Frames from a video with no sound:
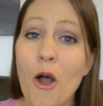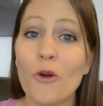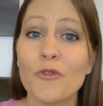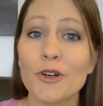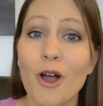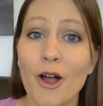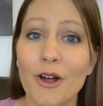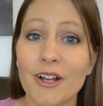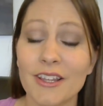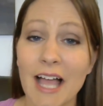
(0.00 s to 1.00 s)
over
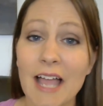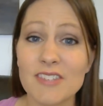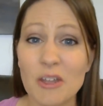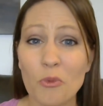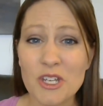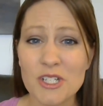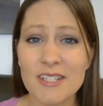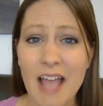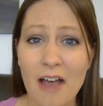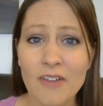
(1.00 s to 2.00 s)
our lives, and we
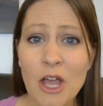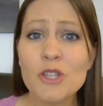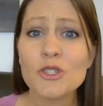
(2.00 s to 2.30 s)
just have